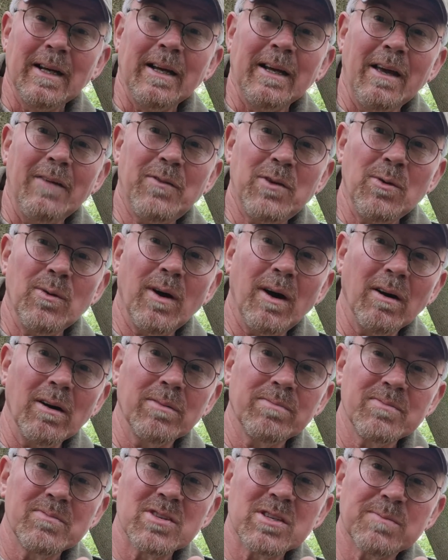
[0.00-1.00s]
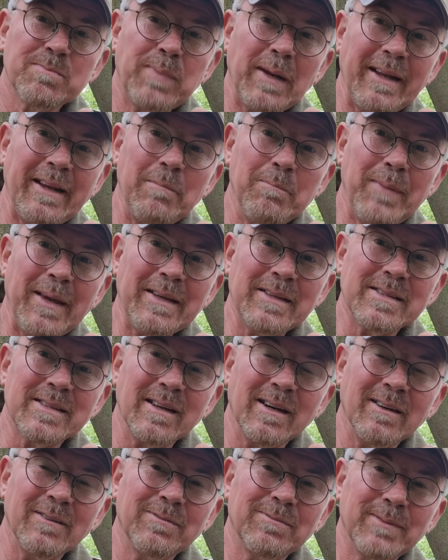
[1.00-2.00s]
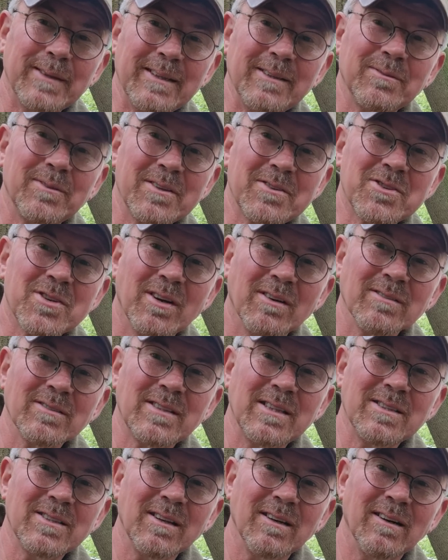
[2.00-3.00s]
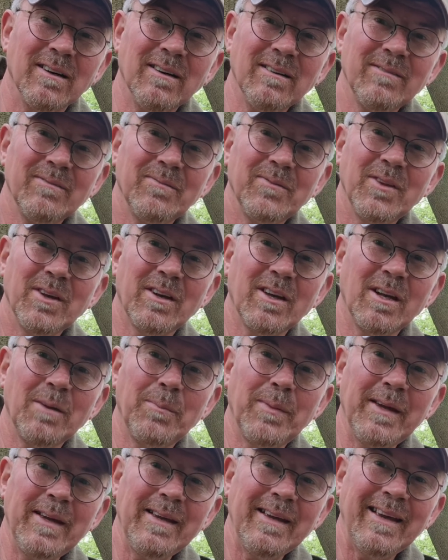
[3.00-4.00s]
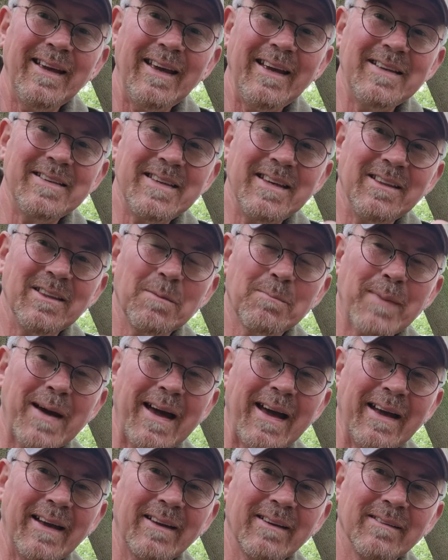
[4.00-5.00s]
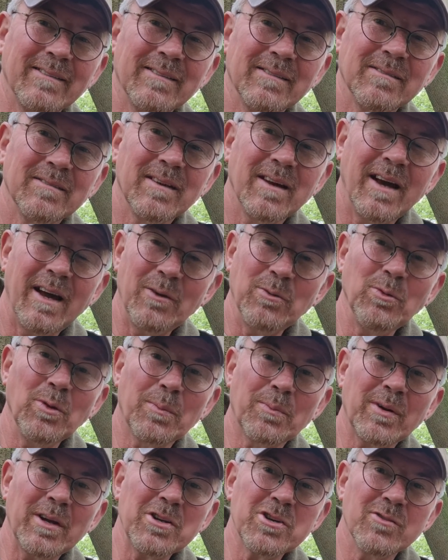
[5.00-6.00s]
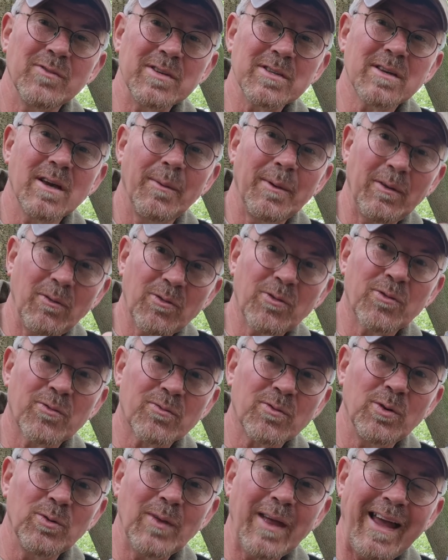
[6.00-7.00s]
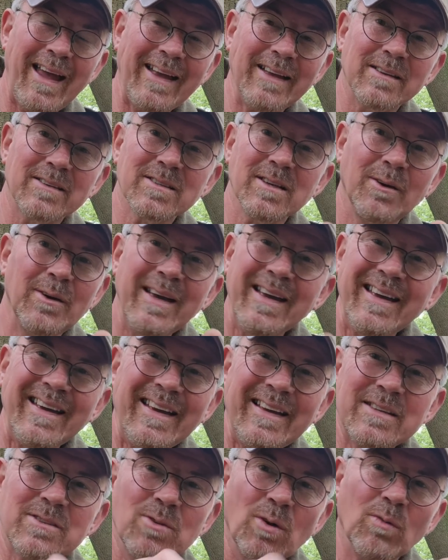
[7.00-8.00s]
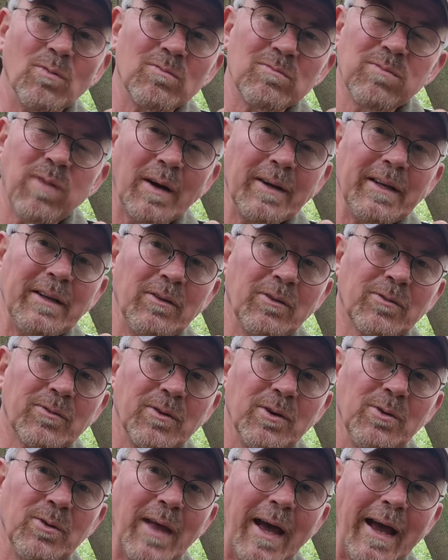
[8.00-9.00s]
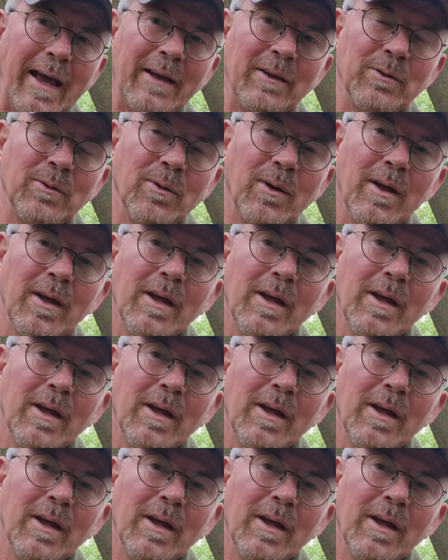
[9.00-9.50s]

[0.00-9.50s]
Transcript: If you are splitting big stuff, well, the chances are you're going to be hitting the back, and all the pressure is going through the head, so it's not running through the handle.